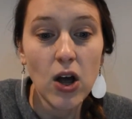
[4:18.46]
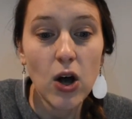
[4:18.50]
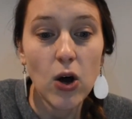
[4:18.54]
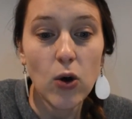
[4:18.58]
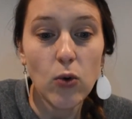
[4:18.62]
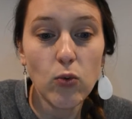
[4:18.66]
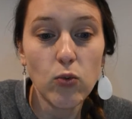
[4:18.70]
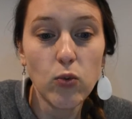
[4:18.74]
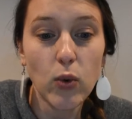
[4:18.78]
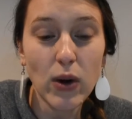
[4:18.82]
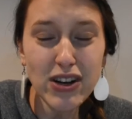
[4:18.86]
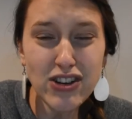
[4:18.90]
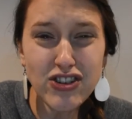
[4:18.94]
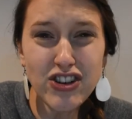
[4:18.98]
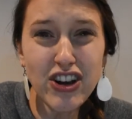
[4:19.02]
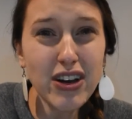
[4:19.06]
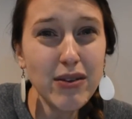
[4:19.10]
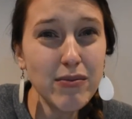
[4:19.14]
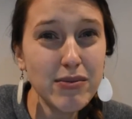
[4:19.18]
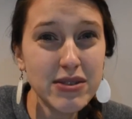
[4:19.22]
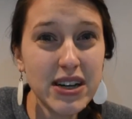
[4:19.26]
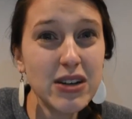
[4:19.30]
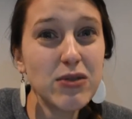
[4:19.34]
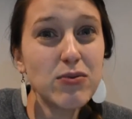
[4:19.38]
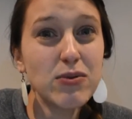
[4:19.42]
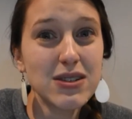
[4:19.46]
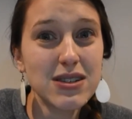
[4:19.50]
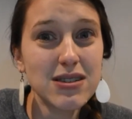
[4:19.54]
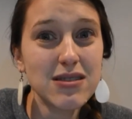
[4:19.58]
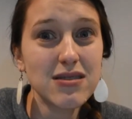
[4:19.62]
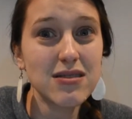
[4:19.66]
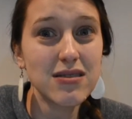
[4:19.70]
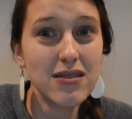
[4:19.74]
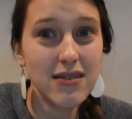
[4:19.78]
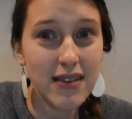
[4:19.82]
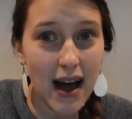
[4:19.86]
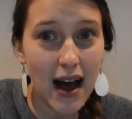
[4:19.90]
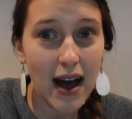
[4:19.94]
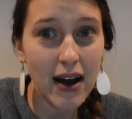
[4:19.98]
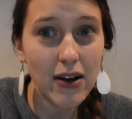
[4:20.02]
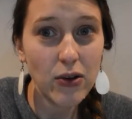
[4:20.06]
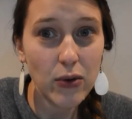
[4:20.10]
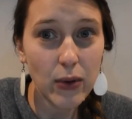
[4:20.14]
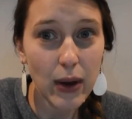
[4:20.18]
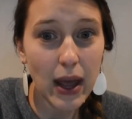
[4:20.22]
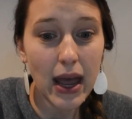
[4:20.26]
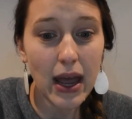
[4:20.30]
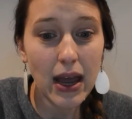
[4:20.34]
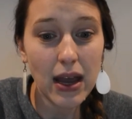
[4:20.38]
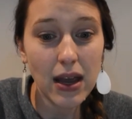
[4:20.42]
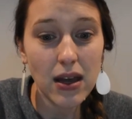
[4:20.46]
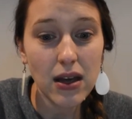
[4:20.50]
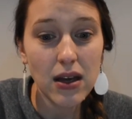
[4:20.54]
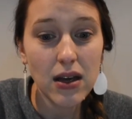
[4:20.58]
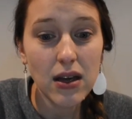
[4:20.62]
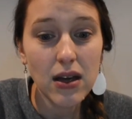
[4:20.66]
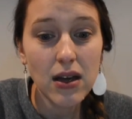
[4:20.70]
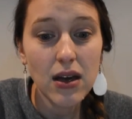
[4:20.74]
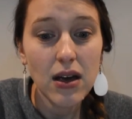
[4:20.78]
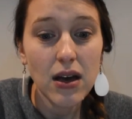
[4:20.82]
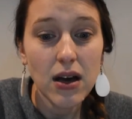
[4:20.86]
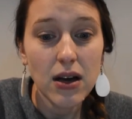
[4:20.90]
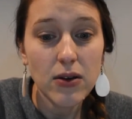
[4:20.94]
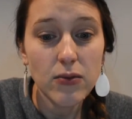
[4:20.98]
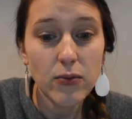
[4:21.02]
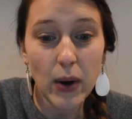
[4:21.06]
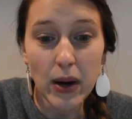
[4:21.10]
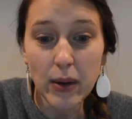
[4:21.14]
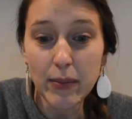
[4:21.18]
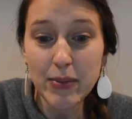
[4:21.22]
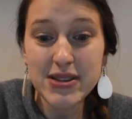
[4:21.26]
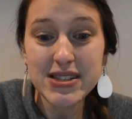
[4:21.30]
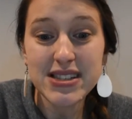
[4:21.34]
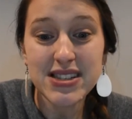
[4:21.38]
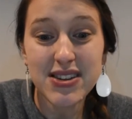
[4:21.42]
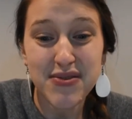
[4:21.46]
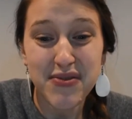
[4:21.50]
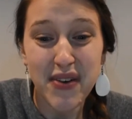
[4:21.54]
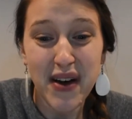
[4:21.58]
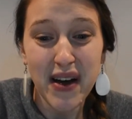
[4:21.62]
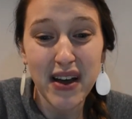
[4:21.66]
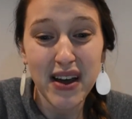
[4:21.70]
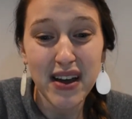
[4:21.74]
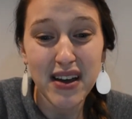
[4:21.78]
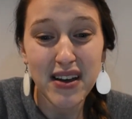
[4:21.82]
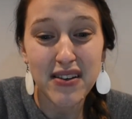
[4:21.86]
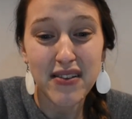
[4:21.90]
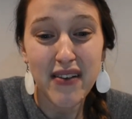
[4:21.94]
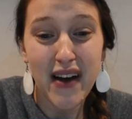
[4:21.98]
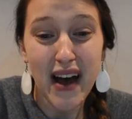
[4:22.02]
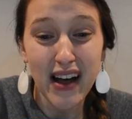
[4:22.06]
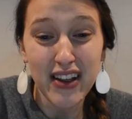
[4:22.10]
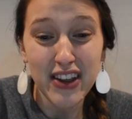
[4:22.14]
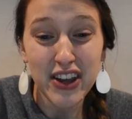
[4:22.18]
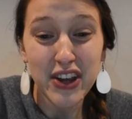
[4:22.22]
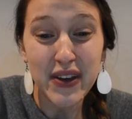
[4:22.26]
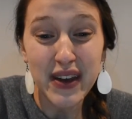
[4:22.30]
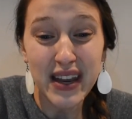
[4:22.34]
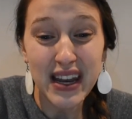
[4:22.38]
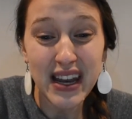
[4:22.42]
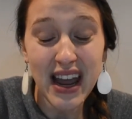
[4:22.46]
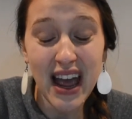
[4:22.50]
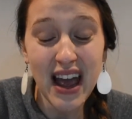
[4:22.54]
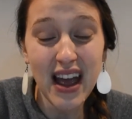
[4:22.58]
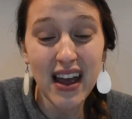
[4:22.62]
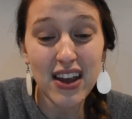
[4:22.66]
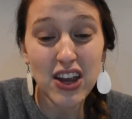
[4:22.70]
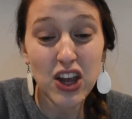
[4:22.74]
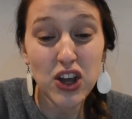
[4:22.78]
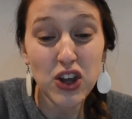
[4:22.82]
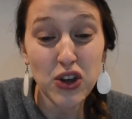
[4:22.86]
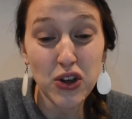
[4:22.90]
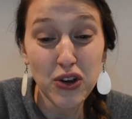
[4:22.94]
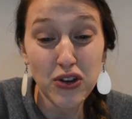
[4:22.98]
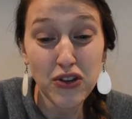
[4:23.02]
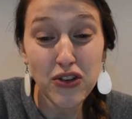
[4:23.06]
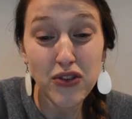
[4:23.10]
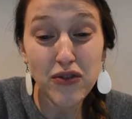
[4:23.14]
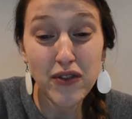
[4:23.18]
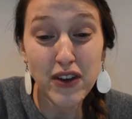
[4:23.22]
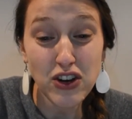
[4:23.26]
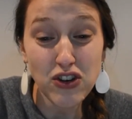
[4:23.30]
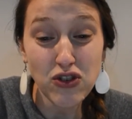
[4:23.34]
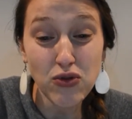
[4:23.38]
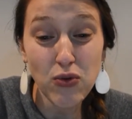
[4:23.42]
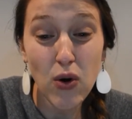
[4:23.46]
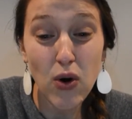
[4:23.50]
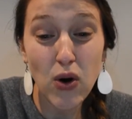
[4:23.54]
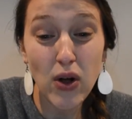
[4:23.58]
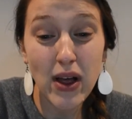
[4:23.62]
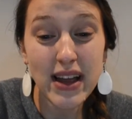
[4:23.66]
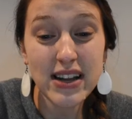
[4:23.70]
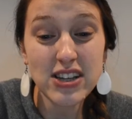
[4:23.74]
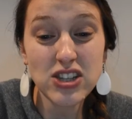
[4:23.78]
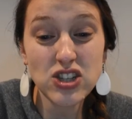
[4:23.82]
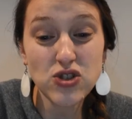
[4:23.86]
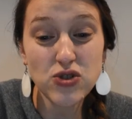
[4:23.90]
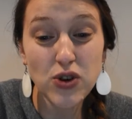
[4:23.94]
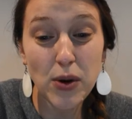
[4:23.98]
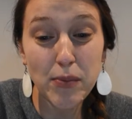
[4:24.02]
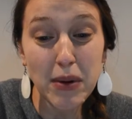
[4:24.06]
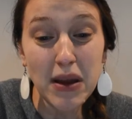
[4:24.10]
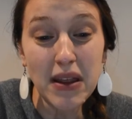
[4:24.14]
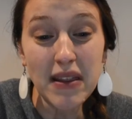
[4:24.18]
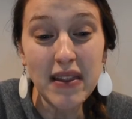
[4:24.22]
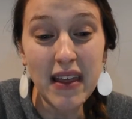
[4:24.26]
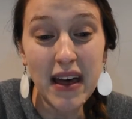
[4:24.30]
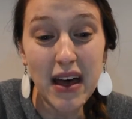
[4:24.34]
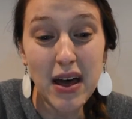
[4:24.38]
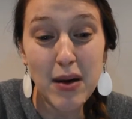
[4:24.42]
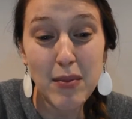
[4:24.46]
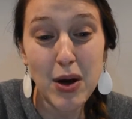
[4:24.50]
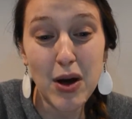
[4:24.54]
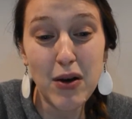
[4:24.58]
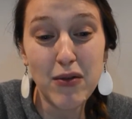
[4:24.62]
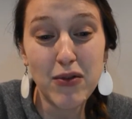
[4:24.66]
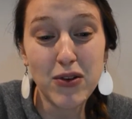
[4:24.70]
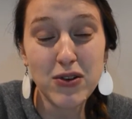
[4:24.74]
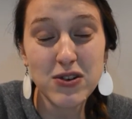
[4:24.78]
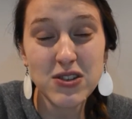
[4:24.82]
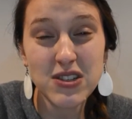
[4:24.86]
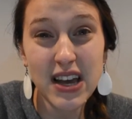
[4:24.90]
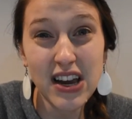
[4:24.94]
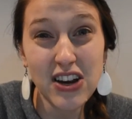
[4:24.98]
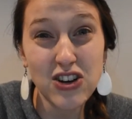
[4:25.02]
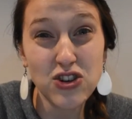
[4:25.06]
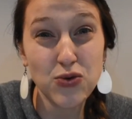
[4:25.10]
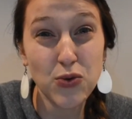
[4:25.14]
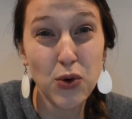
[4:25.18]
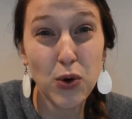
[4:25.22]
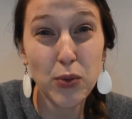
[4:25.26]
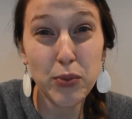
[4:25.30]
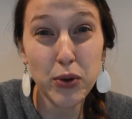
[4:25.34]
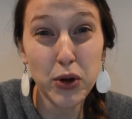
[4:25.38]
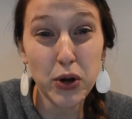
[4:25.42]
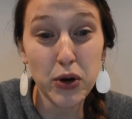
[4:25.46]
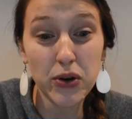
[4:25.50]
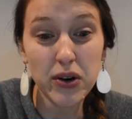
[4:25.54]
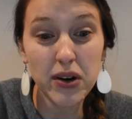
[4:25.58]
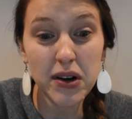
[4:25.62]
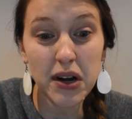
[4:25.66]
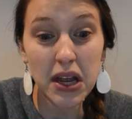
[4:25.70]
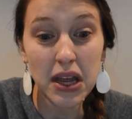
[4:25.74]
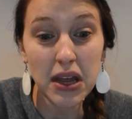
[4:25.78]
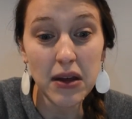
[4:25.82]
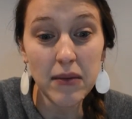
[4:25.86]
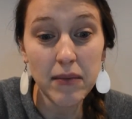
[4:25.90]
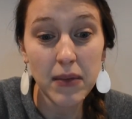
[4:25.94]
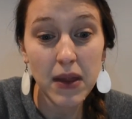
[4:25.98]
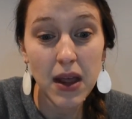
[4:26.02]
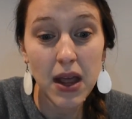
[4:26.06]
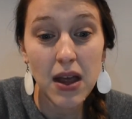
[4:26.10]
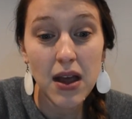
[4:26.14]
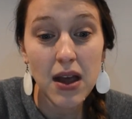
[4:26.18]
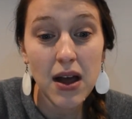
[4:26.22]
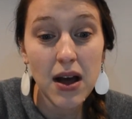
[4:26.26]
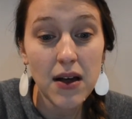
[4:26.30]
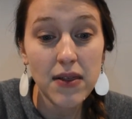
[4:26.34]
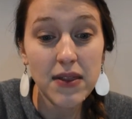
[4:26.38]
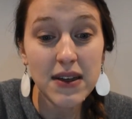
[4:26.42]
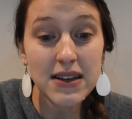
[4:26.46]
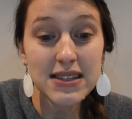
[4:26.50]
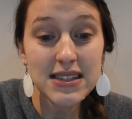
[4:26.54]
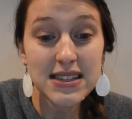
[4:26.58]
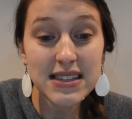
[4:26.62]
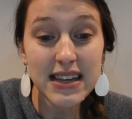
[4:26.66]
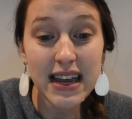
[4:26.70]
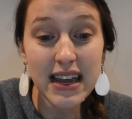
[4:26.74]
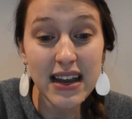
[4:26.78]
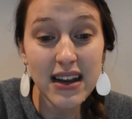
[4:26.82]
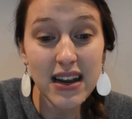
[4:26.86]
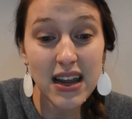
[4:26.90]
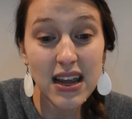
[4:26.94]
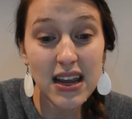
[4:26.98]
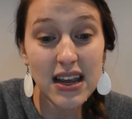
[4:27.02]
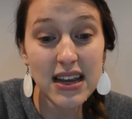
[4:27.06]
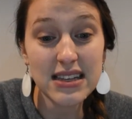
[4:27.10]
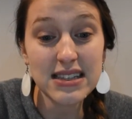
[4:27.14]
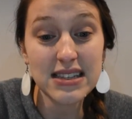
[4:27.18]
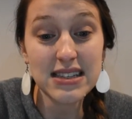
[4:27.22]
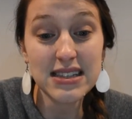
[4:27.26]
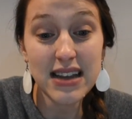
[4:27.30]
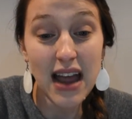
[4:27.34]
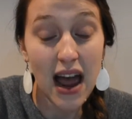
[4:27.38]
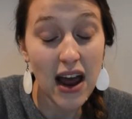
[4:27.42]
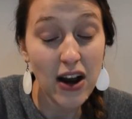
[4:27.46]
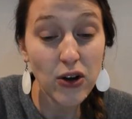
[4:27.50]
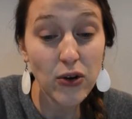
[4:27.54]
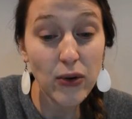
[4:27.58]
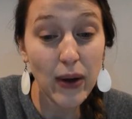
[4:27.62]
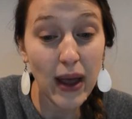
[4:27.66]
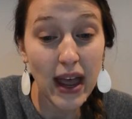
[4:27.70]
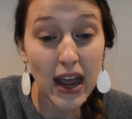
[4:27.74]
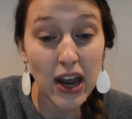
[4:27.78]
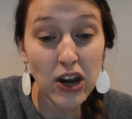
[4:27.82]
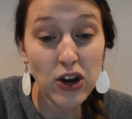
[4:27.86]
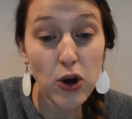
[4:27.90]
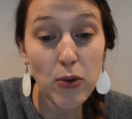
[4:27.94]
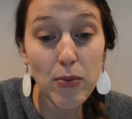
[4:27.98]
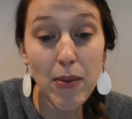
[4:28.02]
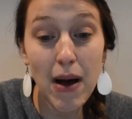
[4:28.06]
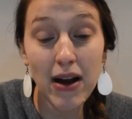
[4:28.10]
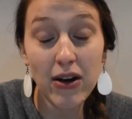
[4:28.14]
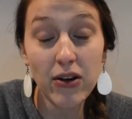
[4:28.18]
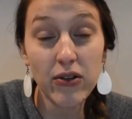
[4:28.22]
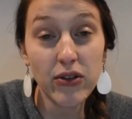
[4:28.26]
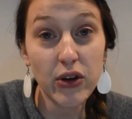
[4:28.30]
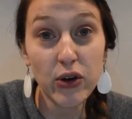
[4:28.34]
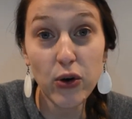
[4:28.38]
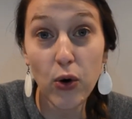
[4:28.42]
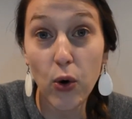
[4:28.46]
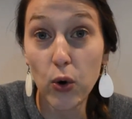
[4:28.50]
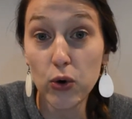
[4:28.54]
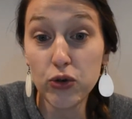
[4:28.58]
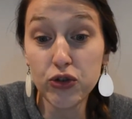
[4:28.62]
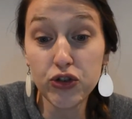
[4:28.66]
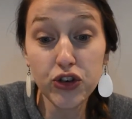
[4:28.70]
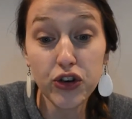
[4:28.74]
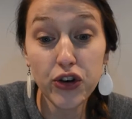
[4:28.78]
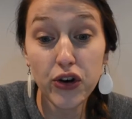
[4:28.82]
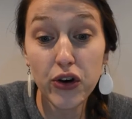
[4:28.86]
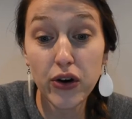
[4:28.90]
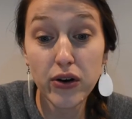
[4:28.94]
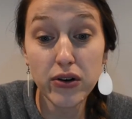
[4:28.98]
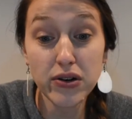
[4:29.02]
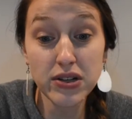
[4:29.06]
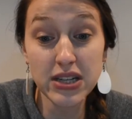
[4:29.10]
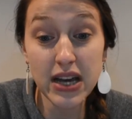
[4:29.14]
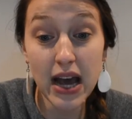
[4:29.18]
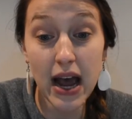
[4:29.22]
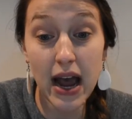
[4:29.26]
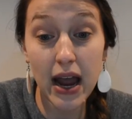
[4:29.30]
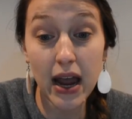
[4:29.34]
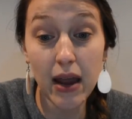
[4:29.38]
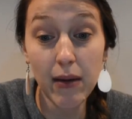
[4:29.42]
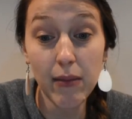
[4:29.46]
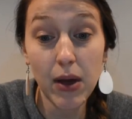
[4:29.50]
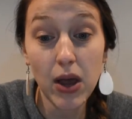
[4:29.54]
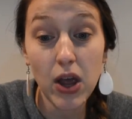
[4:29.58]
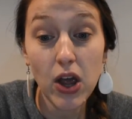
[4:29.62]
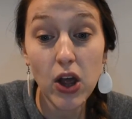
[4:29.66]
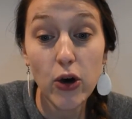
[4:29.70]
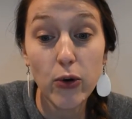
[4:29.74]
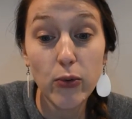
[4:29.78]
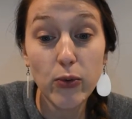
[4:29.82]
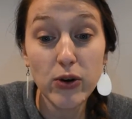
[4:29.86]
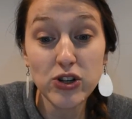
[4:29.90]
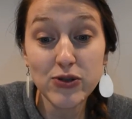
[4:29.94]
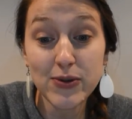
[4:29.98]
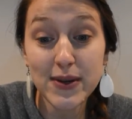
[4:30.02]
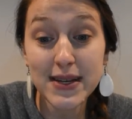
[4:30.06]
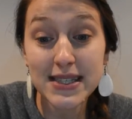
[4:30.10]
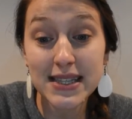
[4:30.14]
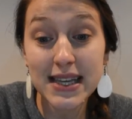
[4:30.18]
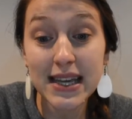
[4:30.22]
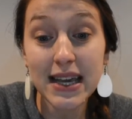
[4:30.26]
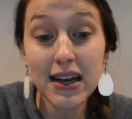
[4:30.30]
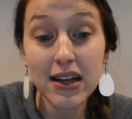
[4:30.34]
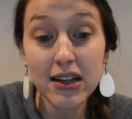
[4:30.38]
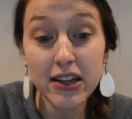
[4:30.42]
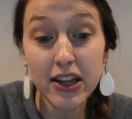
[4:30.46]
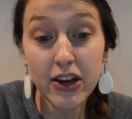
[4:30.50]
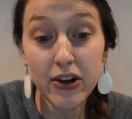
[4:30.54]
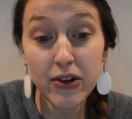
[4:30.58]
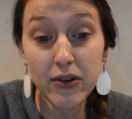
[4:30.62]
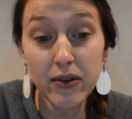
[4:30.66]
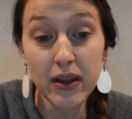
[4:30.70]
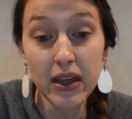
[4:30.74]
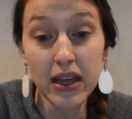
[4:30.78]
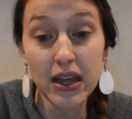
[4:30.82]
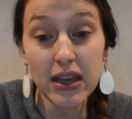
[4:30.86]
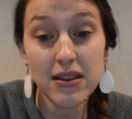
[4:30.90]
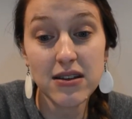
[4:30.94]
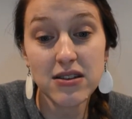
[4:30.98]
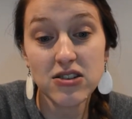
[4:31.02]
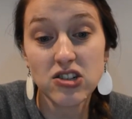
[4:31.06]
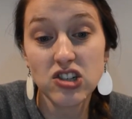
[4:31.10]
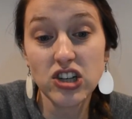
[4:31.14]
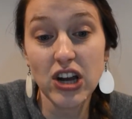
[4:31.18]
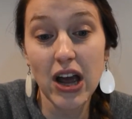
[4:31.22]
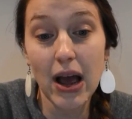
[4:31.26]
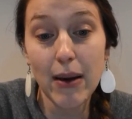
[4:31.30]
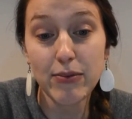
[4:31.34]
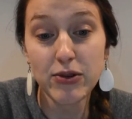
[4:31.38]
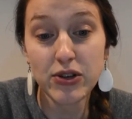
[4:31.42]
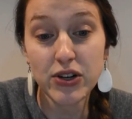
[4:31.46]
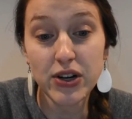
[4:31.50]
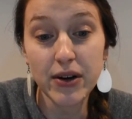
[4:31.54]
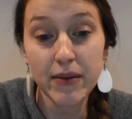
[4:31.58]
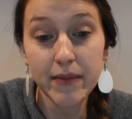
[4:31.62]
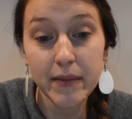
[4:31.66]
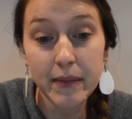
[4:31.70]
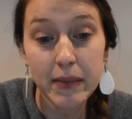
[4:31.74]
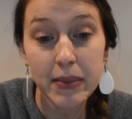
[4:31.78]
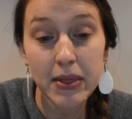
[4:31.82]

What Shechem did was not okay. Rape is devaluing a individual and stripping them of their sexual purity. This sin is not okay no matter the culture or time, which we see clearly in this chapter.